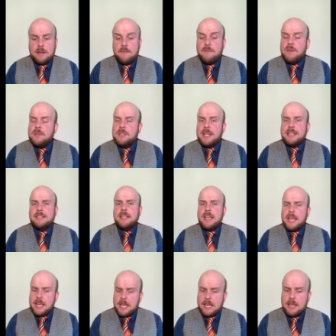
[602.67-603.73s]
Now, vertex
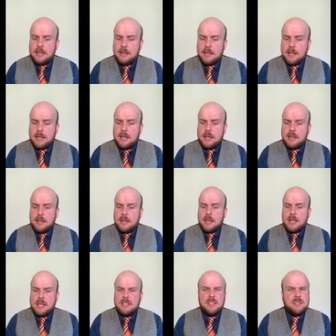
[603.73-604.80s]
E
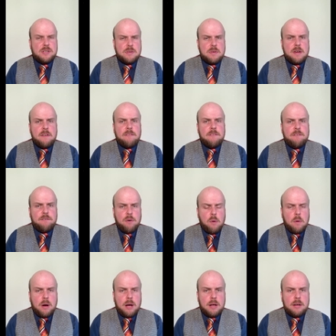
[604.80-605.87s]
has a degree of
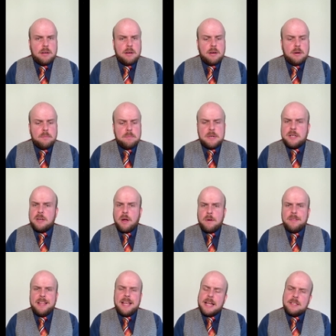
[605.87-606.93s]
four, but it
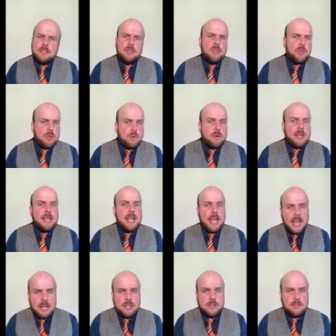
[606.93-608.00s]
only has three
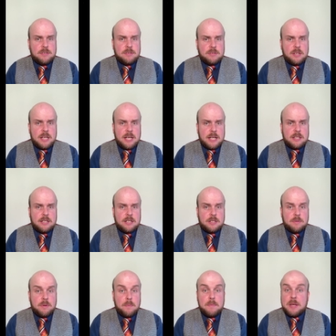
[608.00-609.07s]
edges connecting
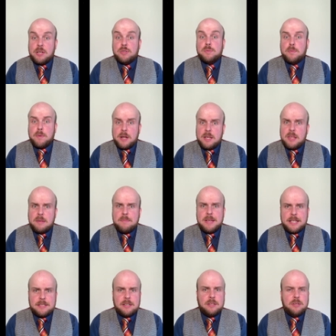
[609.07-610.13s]
to it because one of them
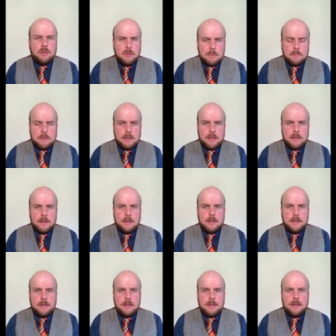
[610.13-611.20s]
is a loop.
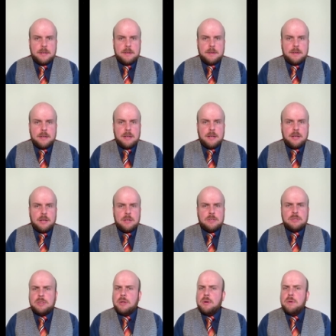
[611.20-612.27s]

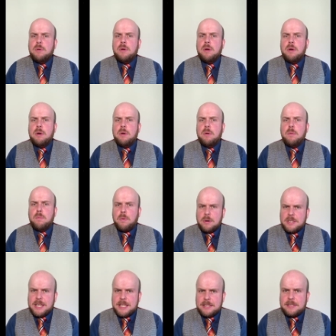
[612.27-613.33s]
So
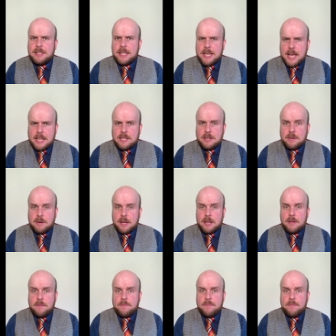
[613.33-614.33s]
what is the category?